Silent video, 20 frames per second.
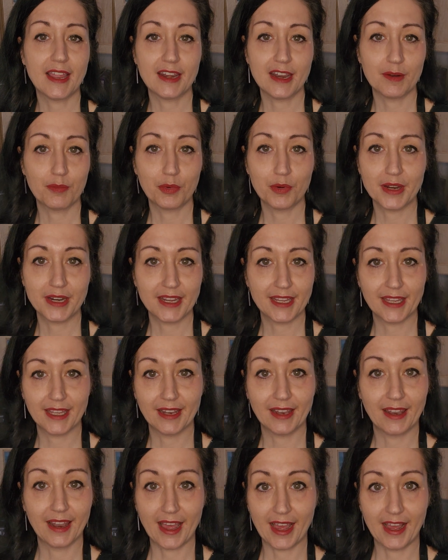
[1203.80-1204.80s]
end up reading
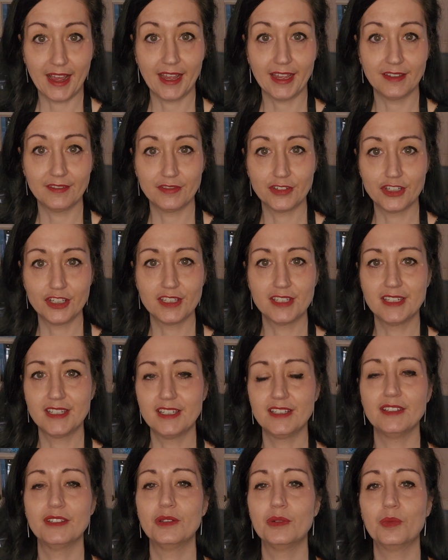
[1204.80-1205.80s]
it live just
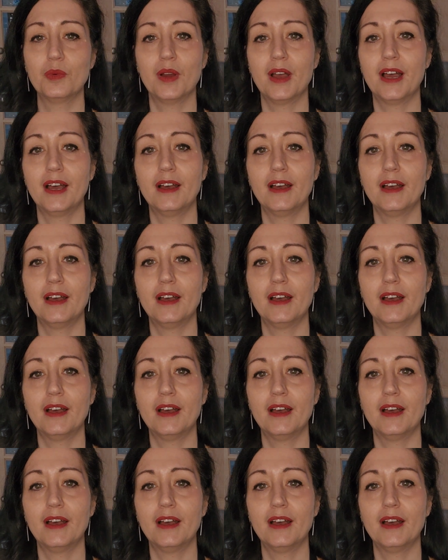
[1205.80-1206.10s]
to,